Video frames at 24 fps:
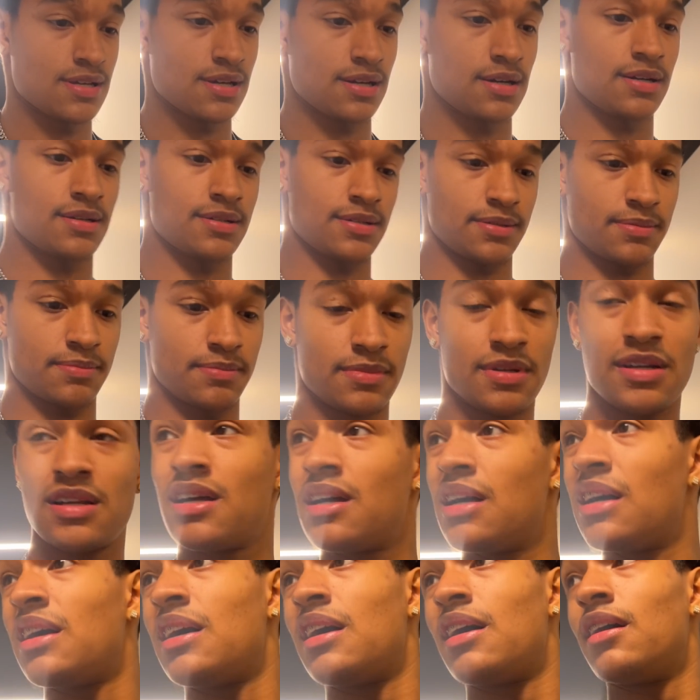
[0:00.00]
Um,
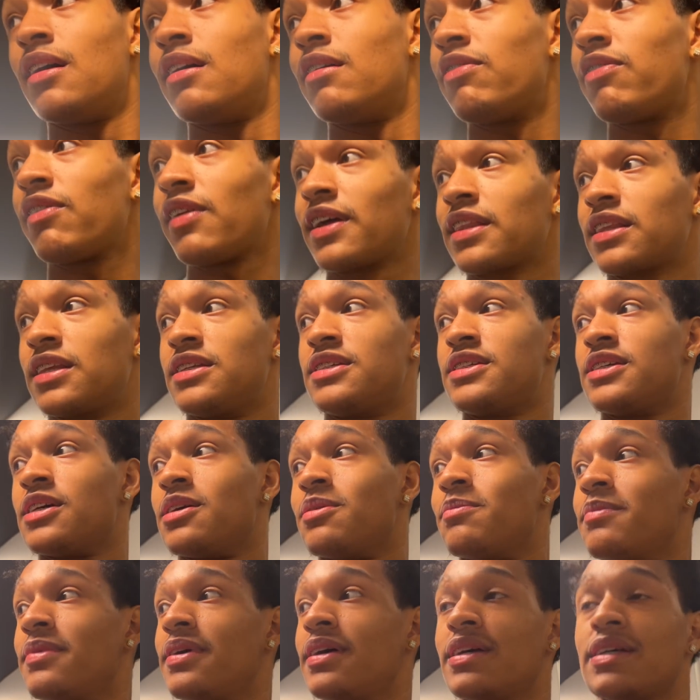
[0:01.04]
I feel like the
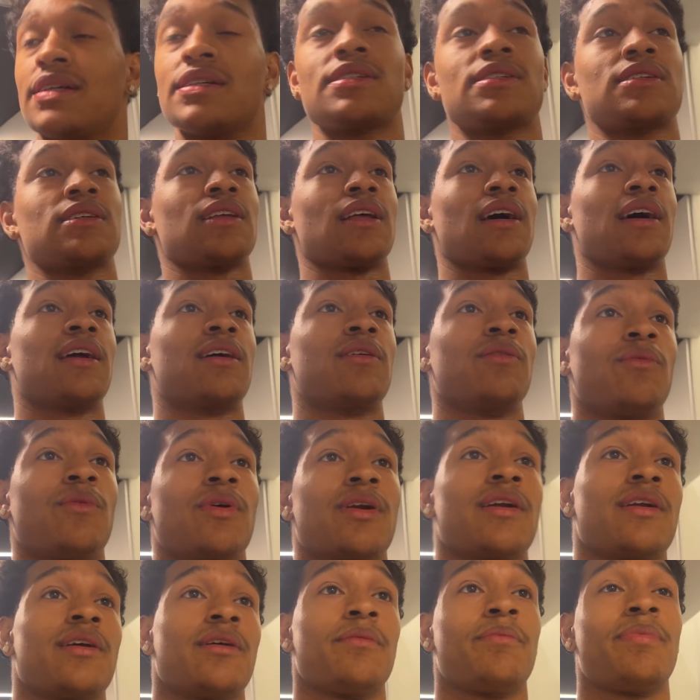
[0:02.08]
gym is like one
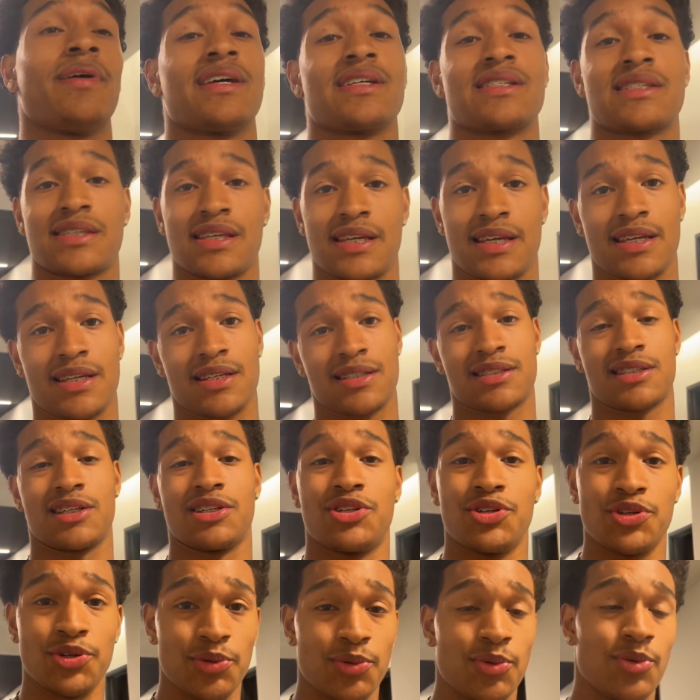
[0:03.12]
of the best things to
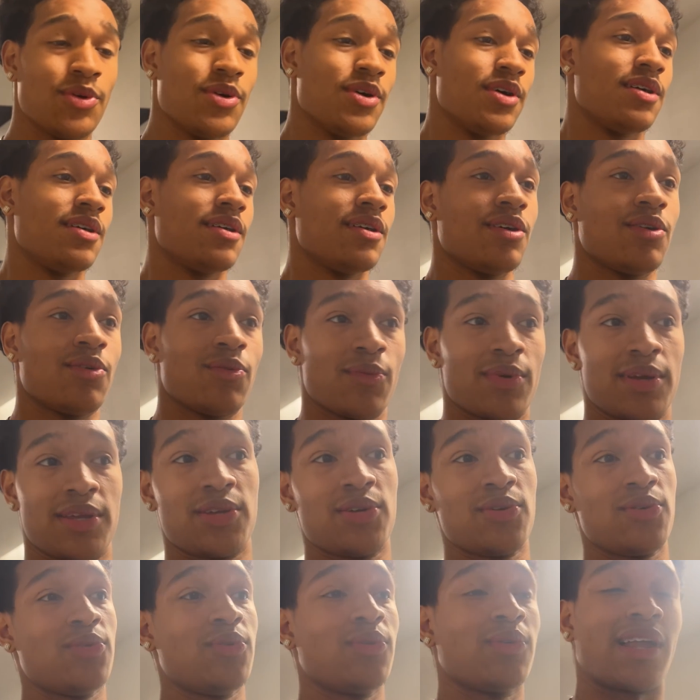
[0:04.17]
do when
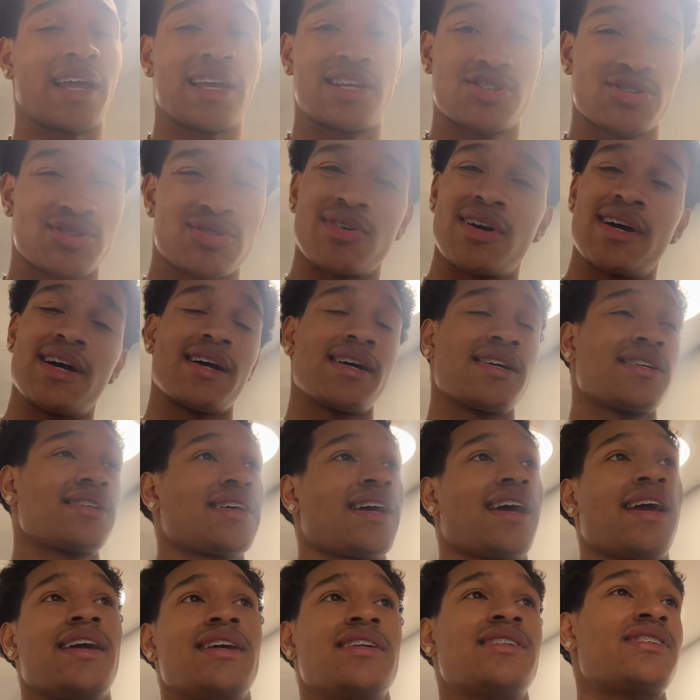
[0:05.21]
you like stressed,
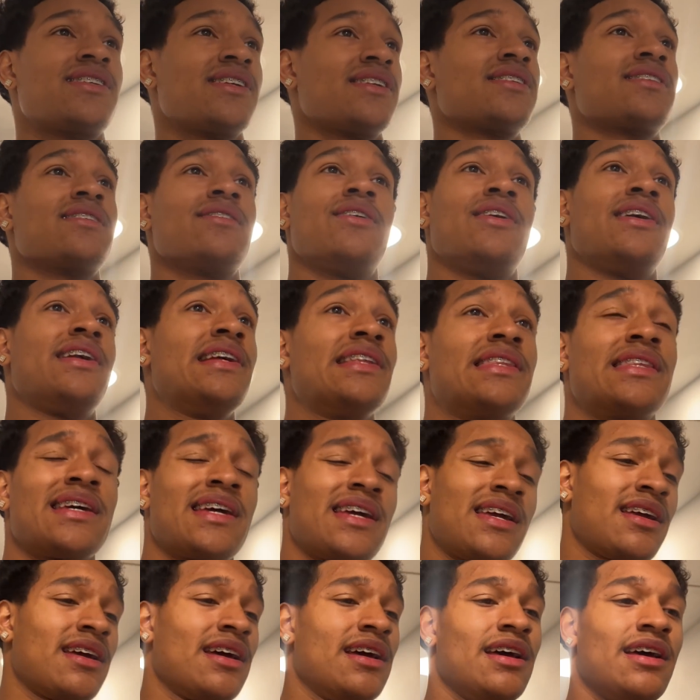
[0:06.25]
anxious, or
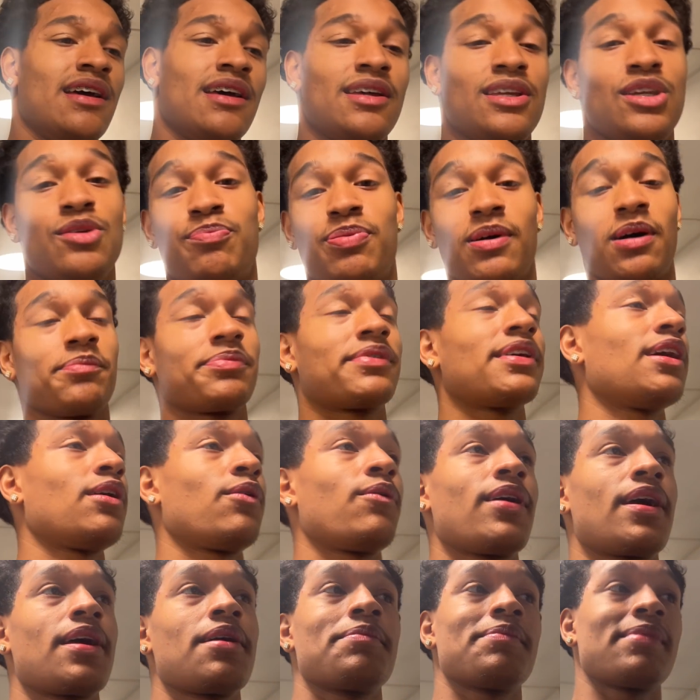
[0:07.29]
anything. You pump that
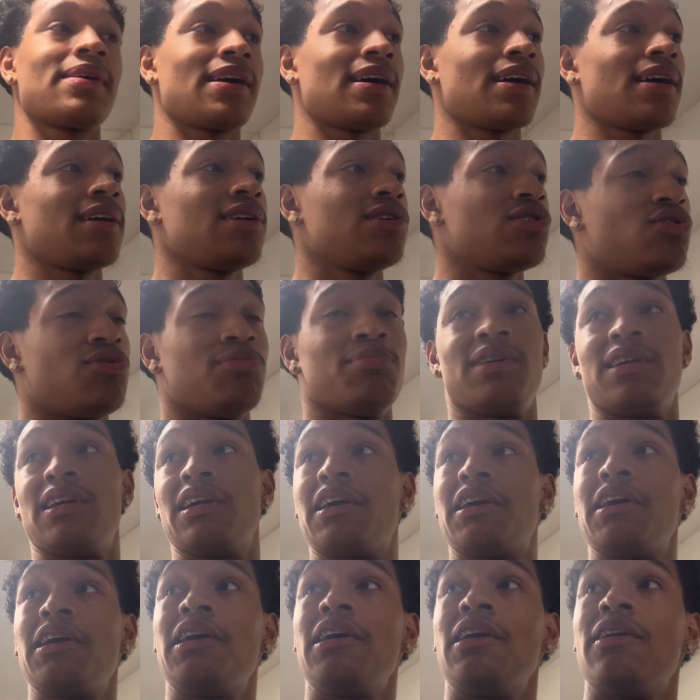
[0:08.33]
weight, man, you're gonna be
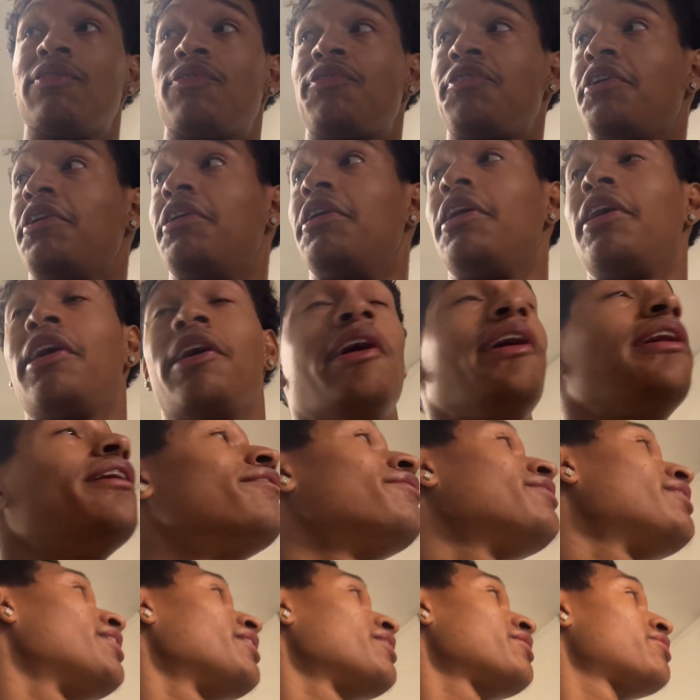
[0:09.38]
good
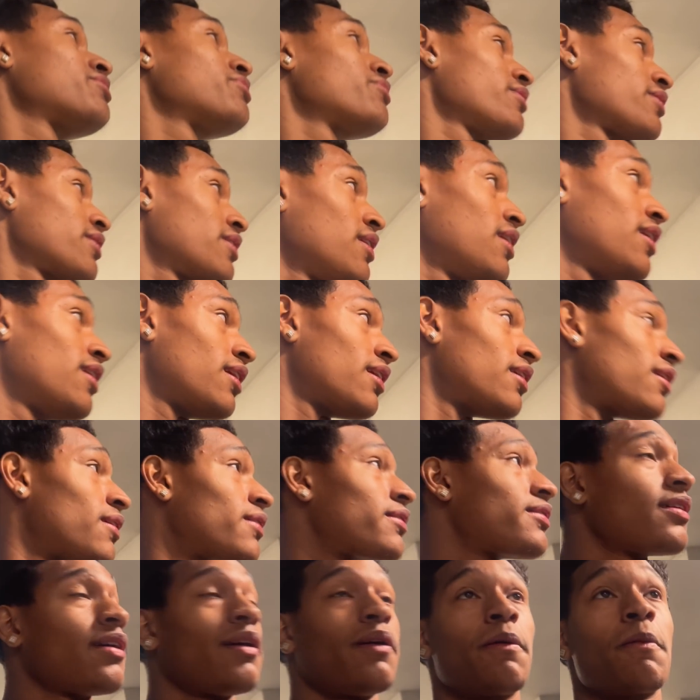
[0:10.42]
forever, I swear to God.
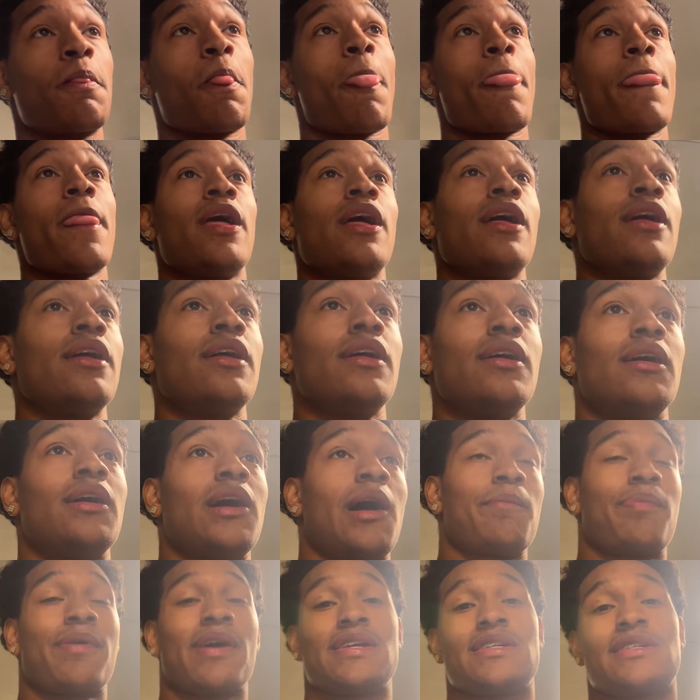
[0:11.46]
So I'm
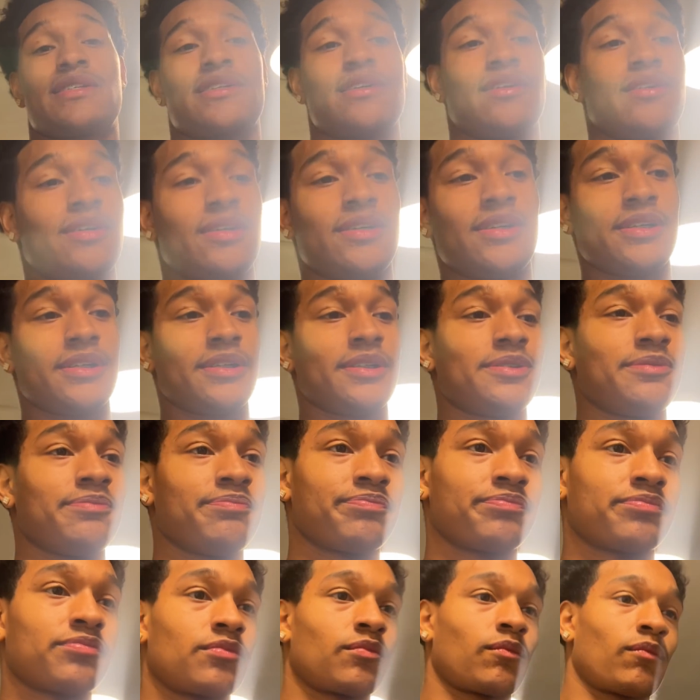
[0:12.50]
probably just gonna um,
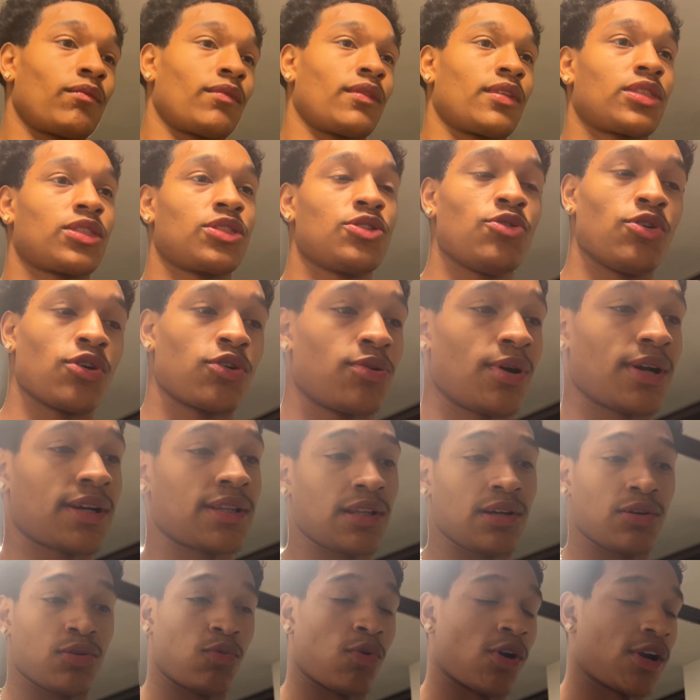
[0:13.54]
do a quick
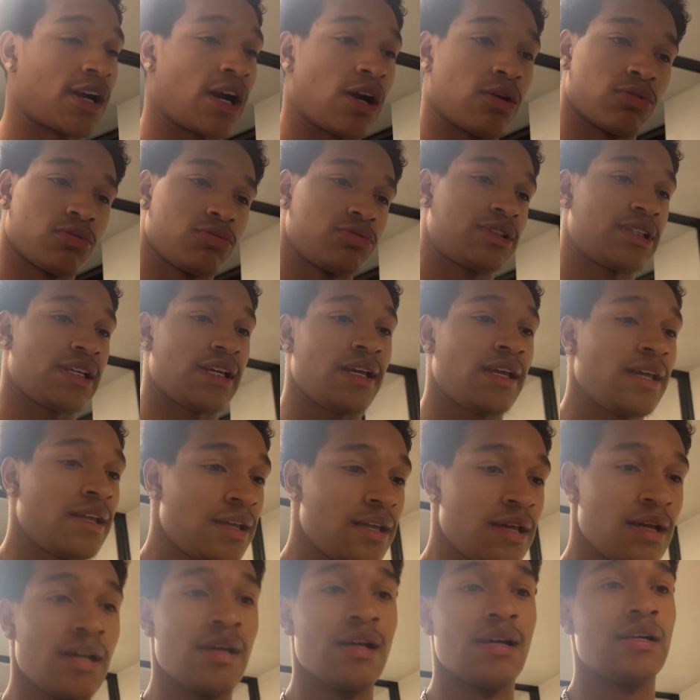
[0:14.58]
little workout routine.
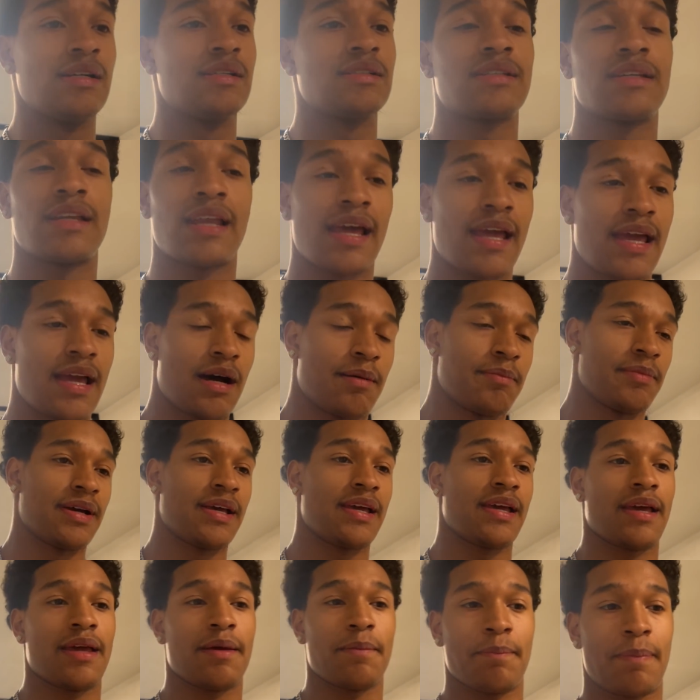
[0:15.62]
Today, I'm gonna
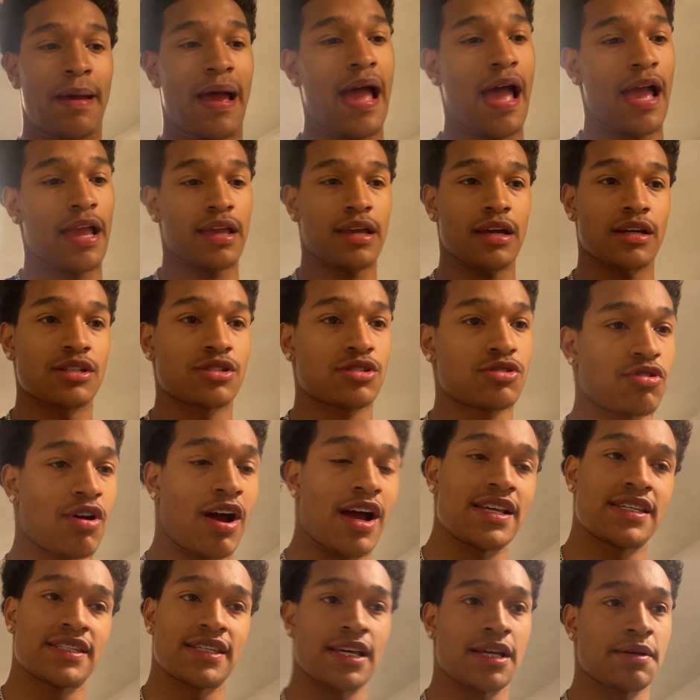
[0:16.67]
hit back,
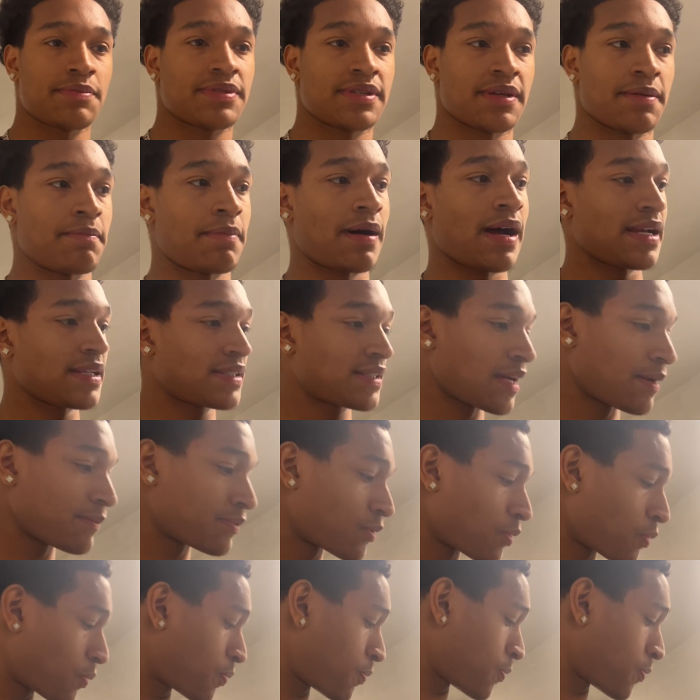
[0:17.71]
triceps, and biceps.